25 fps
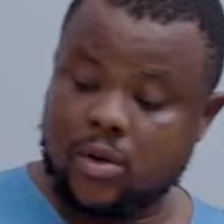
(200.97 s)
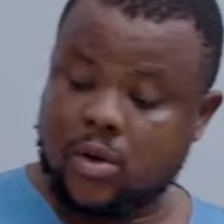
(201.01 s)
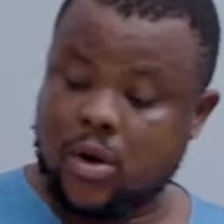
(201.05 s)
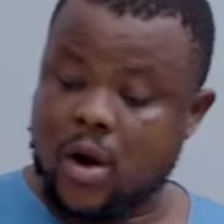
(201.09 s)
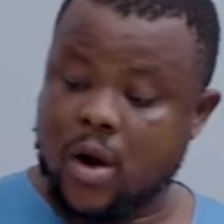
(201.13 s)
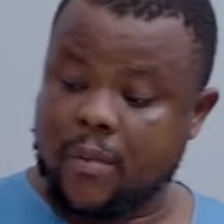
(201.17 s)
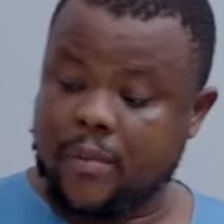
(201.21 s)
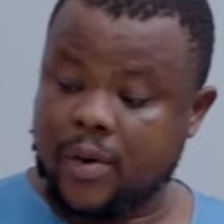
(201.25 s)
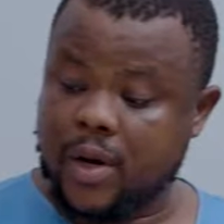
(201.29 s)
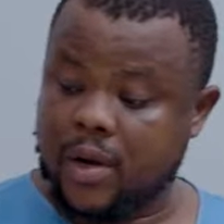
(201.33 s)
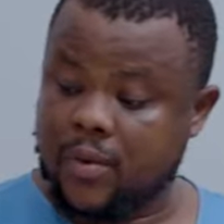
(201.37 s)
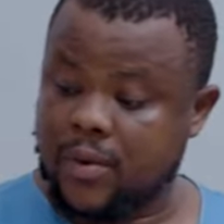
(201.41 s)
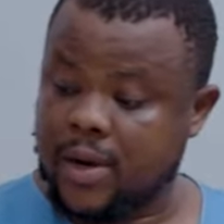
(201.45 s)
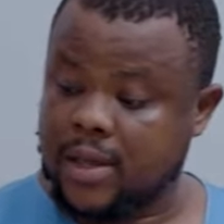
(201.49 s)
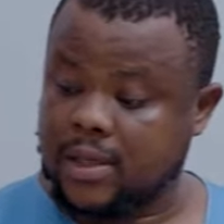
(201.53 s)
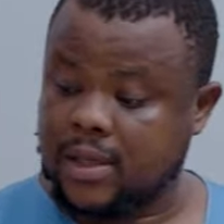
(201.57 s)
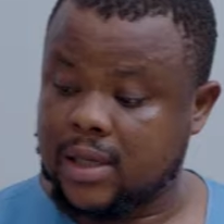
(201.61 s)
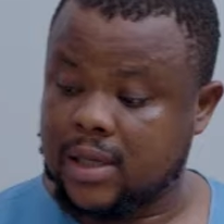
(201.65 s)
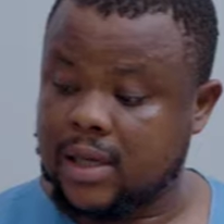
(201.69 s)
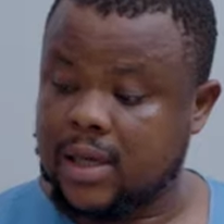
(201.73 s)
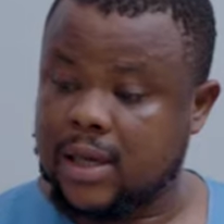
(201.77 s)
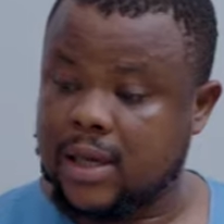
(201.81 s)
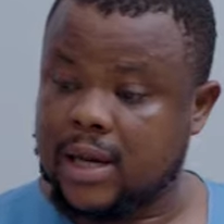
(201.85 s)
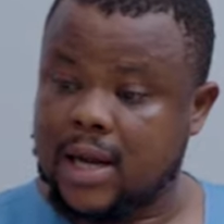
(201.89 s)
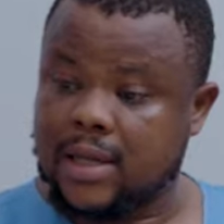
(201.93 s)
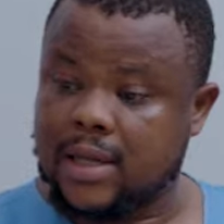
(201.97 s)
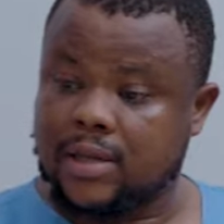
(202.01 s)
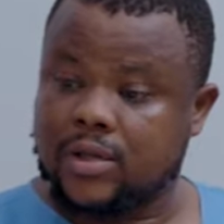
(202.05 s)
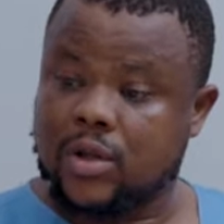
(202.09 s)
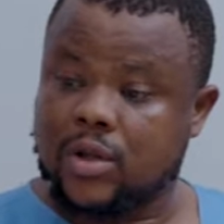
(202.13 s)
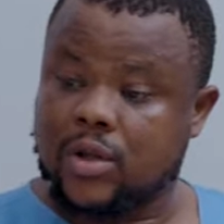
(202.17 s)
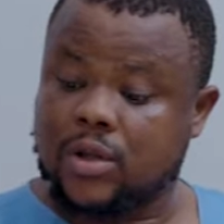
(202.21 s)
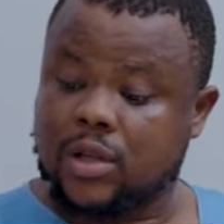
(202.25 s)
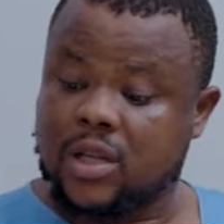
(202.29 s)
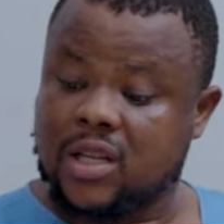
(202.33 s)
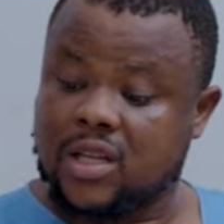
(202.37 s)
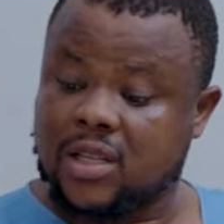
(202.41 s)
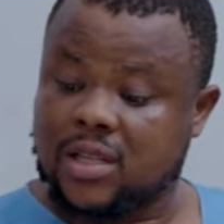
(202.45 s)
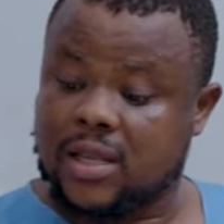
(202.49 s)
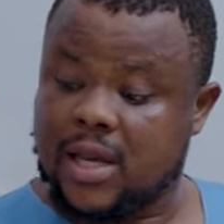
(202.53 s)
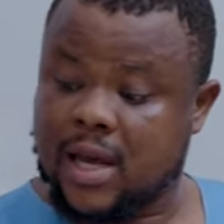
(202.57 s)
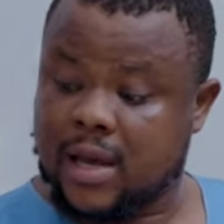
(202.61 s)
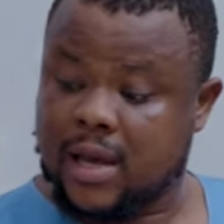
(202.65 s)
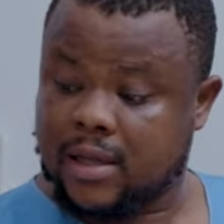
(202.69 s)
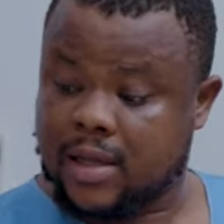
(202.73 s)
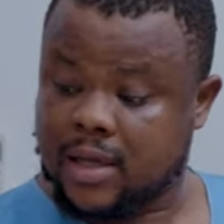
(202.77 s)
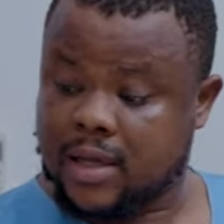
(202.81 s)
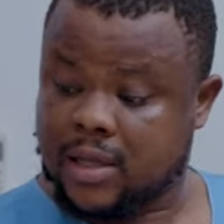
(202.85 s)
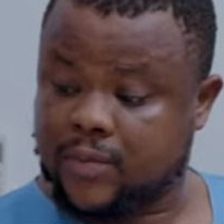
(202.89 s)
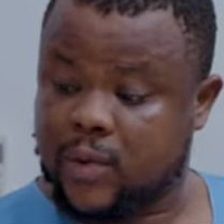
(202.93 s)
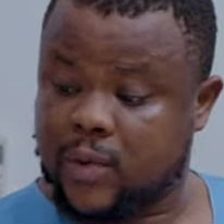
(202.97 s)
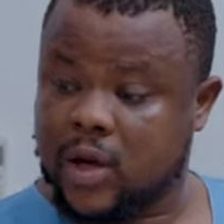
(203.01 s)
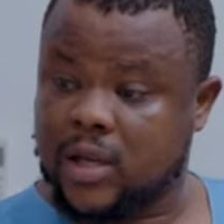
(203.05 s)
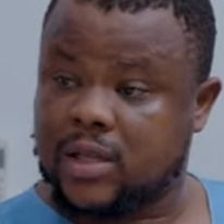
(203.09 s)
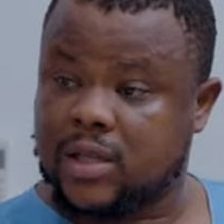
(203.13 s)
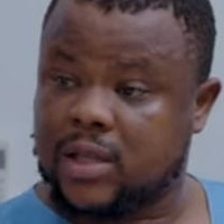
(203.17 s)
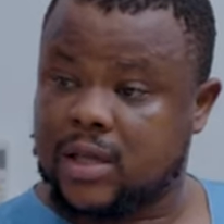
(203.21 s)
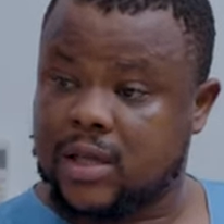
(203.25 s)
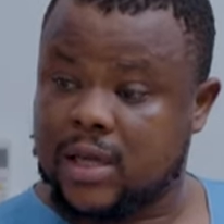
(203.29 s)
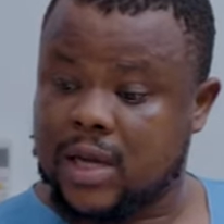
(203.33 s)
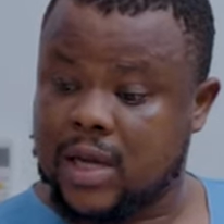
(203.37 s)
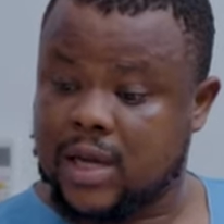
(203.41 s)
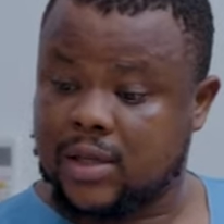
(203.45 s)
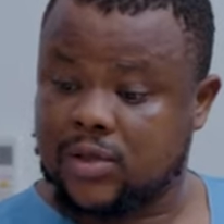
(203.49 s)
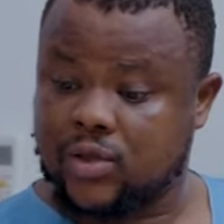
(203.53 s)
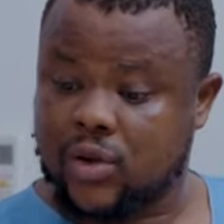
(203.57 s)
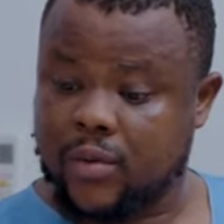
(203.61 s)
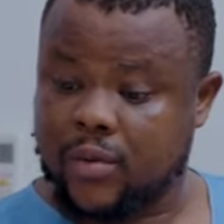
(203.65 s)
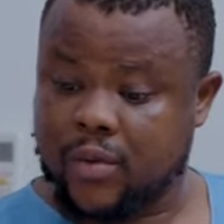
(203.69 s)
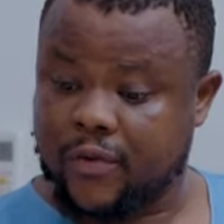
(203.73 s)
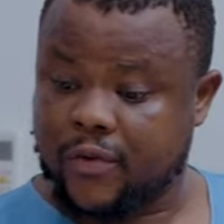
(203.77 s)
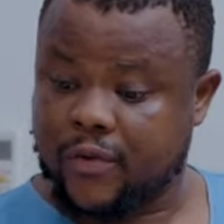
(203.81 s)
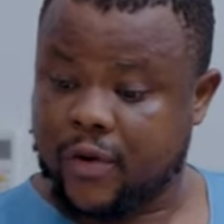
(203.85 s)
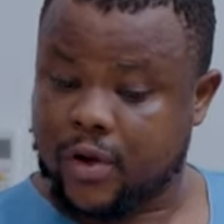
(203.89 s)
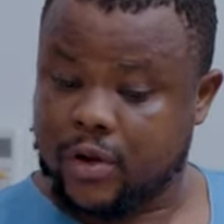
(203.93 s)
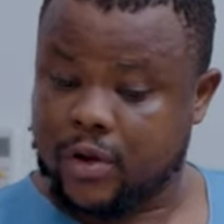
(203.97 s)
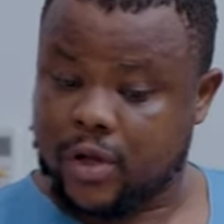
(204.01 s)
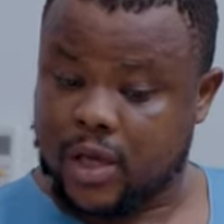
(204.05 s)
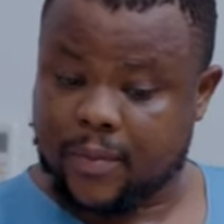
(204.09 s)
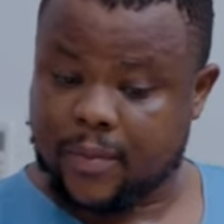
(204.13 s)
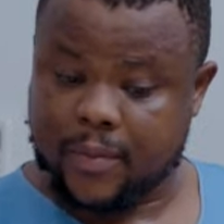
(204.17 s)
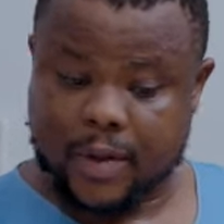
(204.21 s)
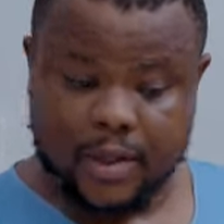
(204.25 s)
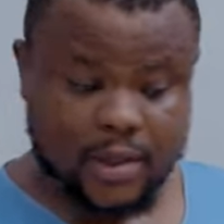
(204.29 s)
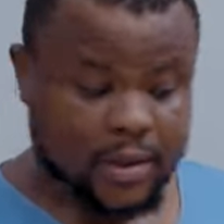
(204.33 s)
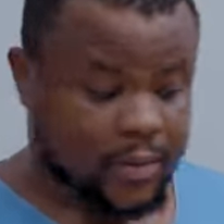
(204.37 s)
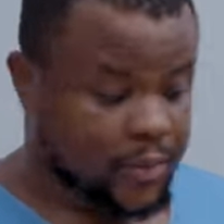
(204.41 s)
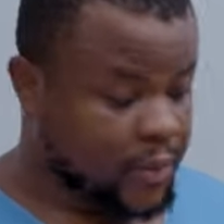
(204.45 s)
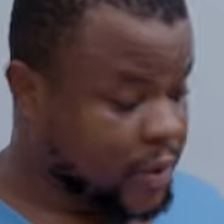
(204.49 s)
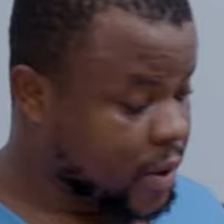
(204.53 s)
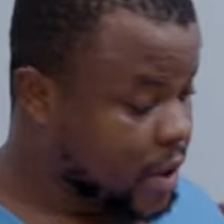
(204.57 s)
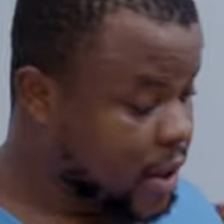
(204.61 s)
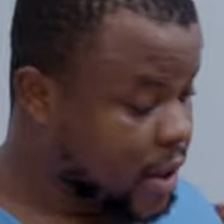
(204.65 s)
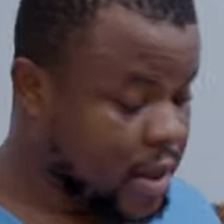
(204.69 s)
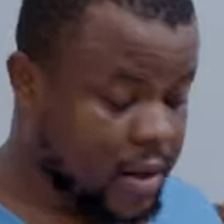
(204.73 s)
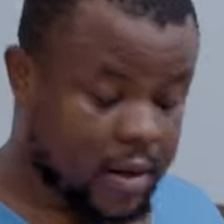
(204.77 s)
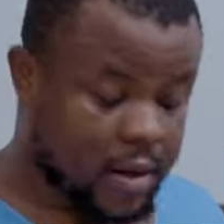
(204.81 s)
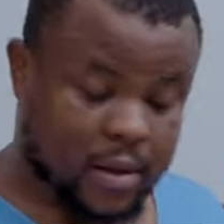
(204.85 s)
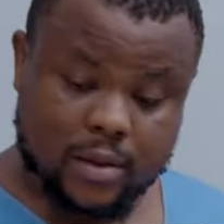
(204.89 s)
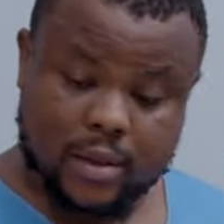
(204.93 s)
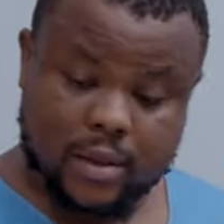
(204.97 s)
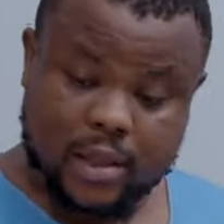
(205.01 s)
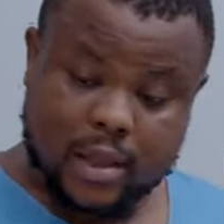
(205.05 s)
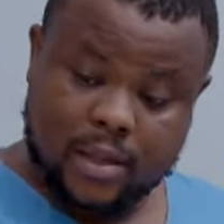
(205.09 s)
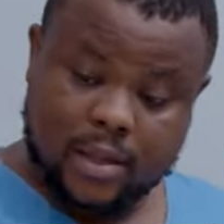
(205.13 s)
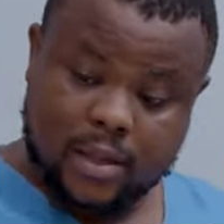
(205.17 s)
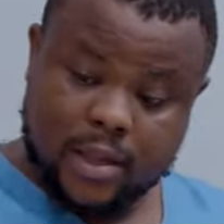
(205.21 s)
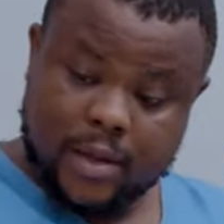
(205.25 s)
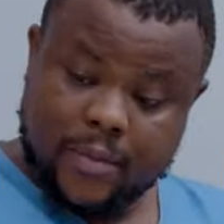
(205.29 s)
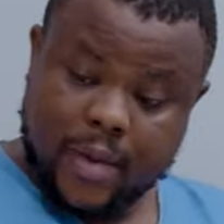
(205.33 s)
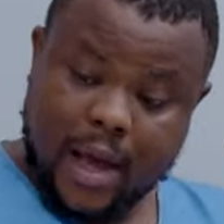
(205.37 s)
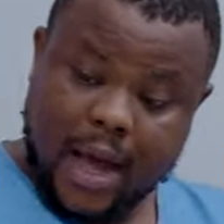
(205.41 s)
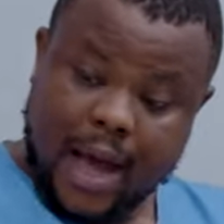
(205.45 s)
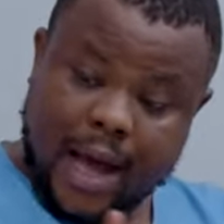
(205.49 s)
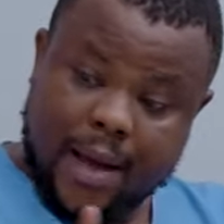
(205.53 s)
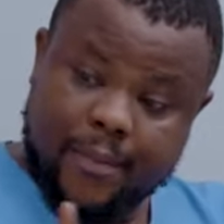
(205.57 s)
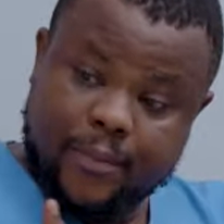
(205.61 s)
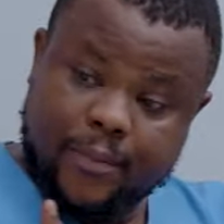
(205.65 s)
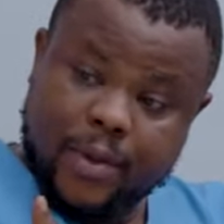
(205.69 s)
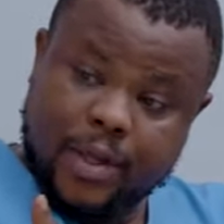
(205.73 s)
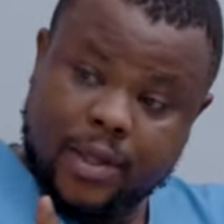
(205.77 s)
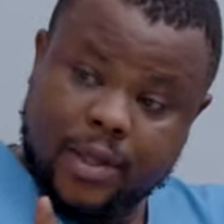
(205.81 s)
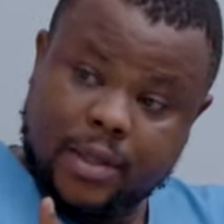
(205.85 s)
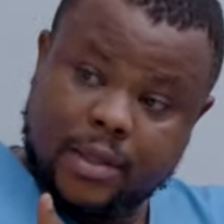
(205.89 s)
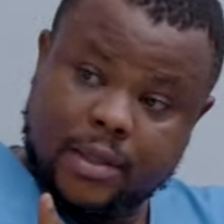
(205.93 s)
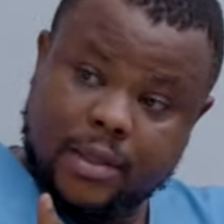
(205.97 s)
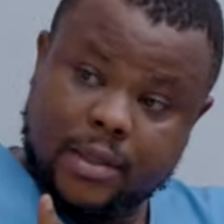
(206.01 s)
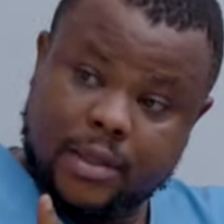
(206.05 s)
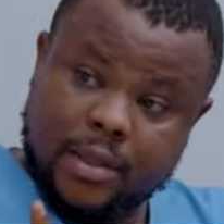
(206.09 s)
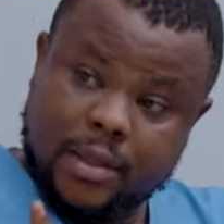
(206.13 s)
Go so, bring what relate to this boy's sickness so before you keep us in picking. See my armpit.